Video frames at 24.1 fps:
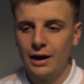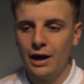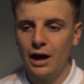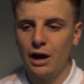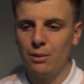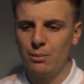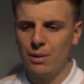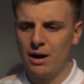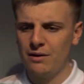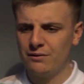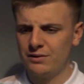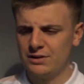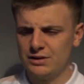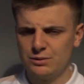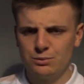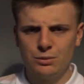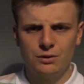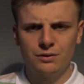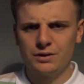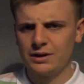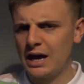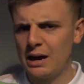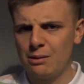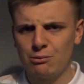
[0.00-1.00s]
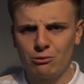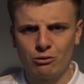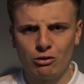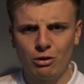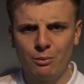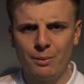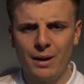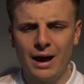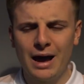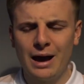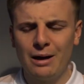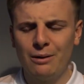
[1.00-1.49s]
having to move the camera
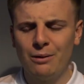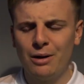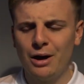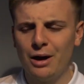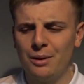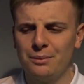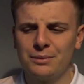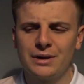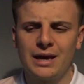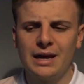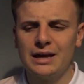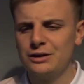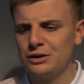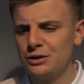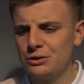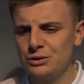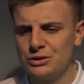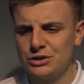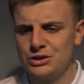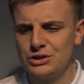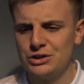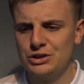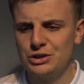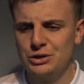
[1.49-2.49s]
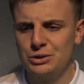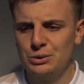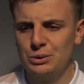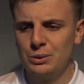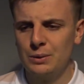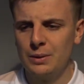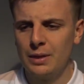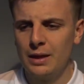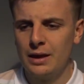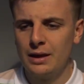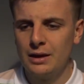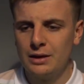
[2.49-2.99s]
about, getting used to
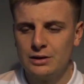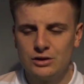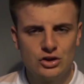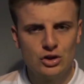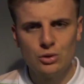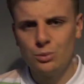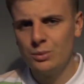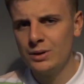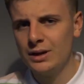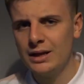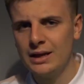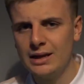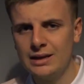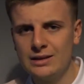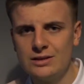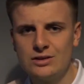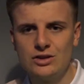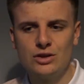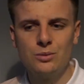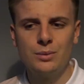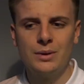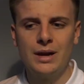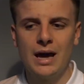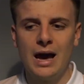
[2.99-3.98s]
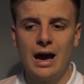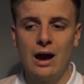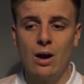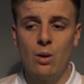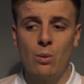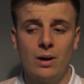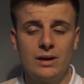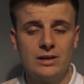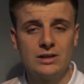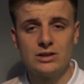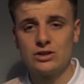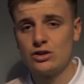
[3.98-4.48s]
zooming in, zooming out,
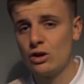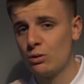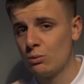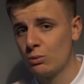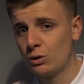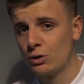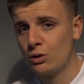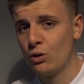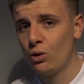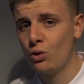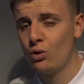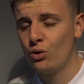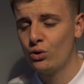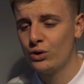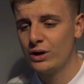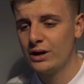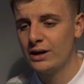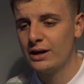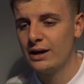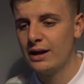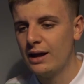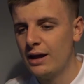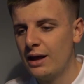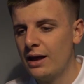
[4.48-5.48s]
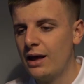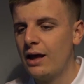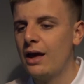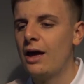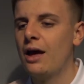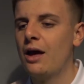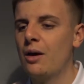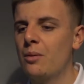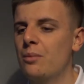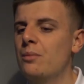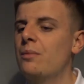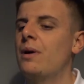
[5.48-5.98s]
when to stop recording,
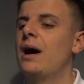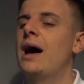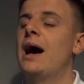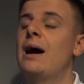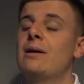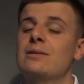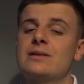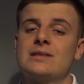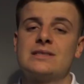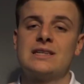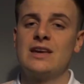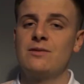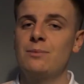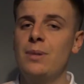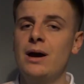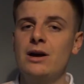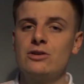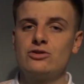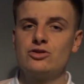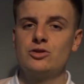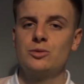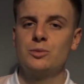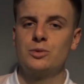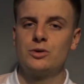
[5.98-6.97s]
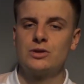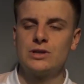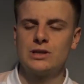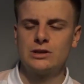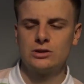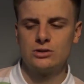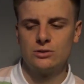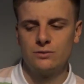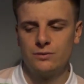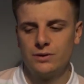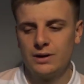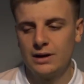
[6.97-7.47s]
how to save battery, because that's
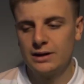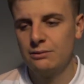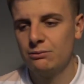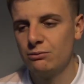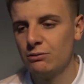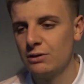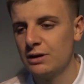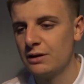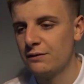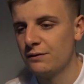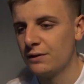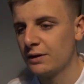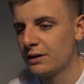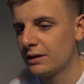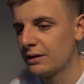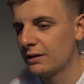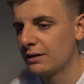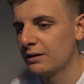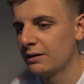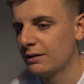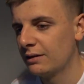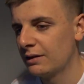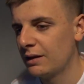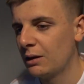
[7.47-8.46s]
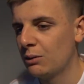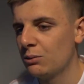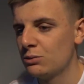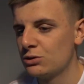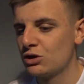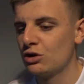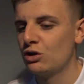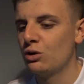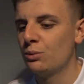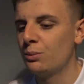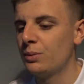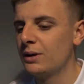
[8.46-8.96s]
something I didn't really think that was
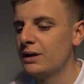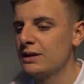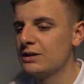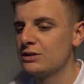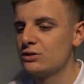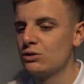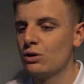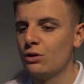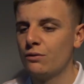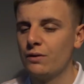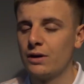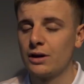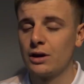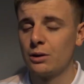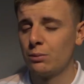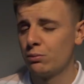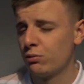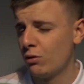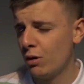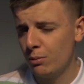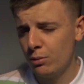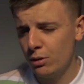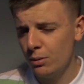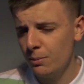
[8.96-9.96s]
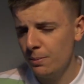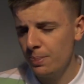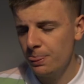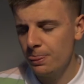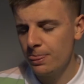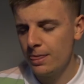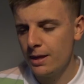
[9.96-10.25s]
going to be sort of like a problem.